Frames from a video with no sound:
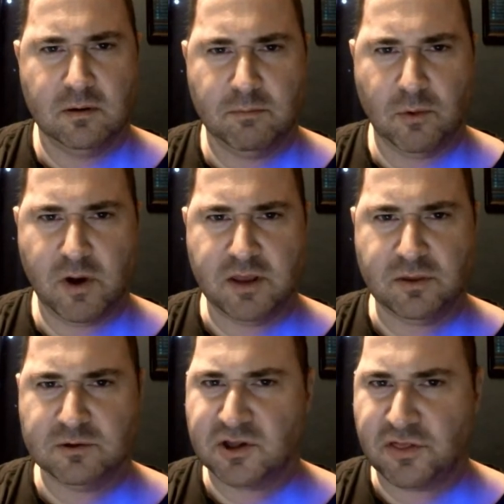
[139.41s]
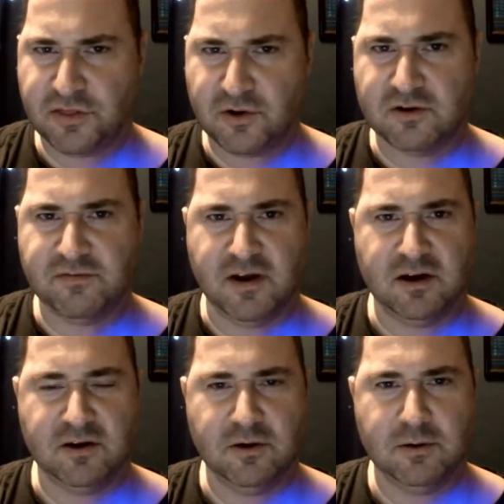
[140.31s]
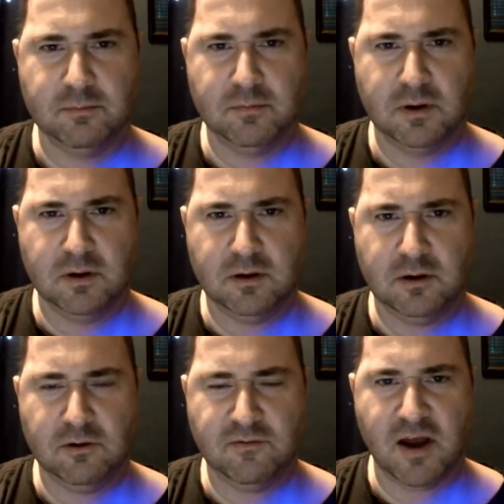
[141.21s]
But wait, there's a third factor. You've